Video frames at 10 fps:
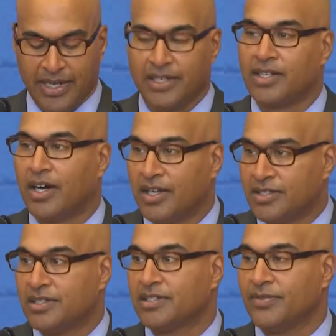and
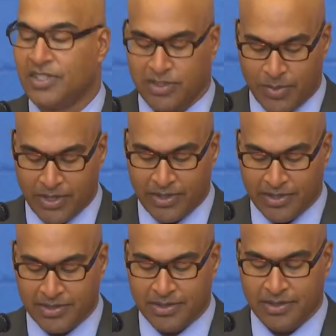conscious of
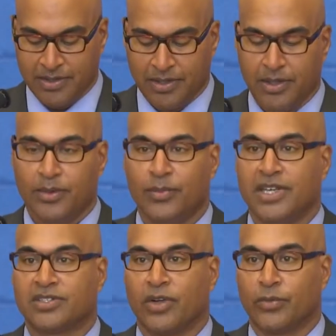disparities
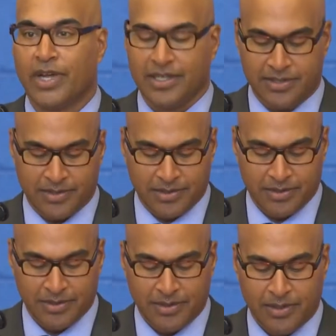based on race,
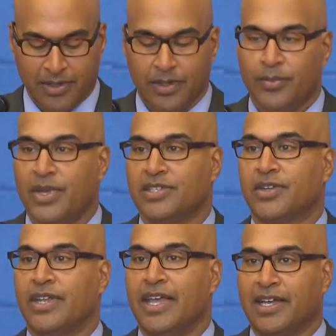based
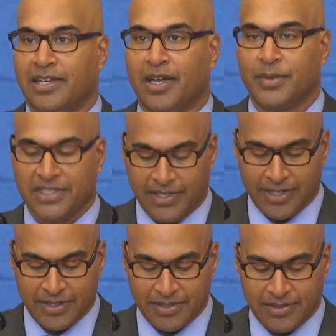on economic
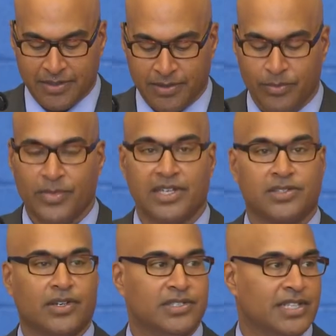status,
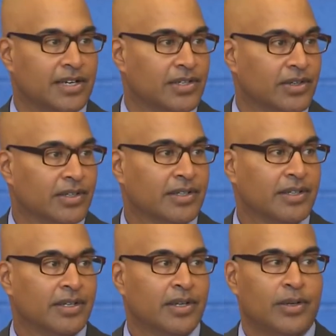based on gender,
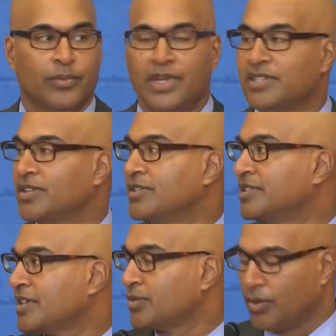based on
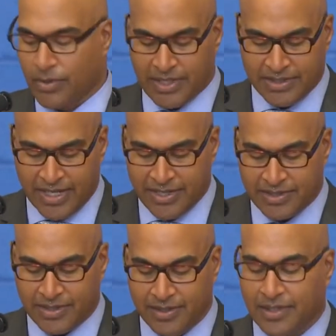sexual
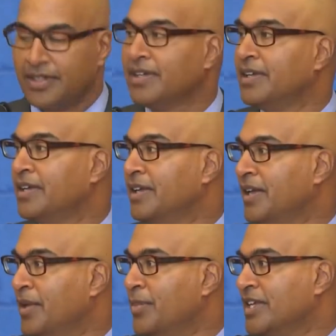orientation,
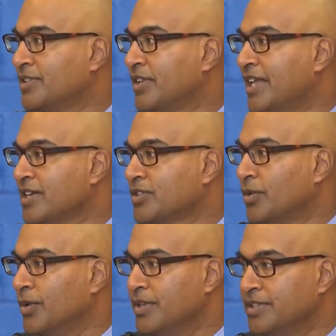and based on
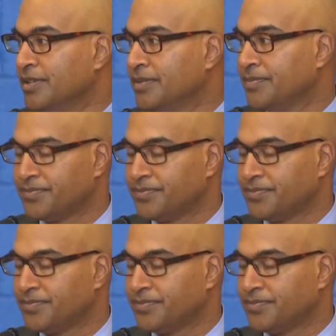national origin.